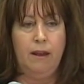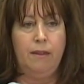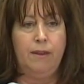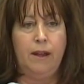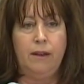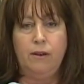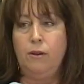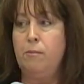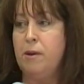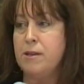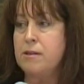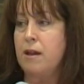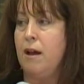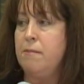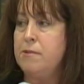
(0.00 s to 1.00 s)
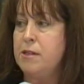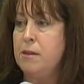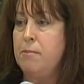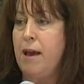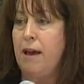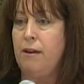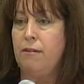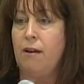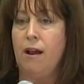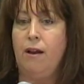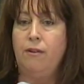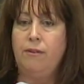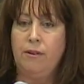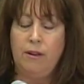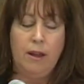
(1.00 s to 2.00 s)
that you must come to the
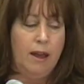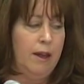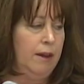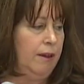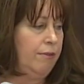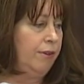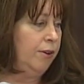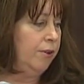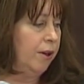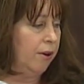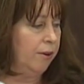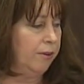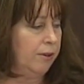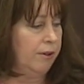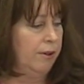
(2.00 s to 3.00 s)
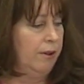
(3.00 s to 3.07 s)
battleground, and if you don't,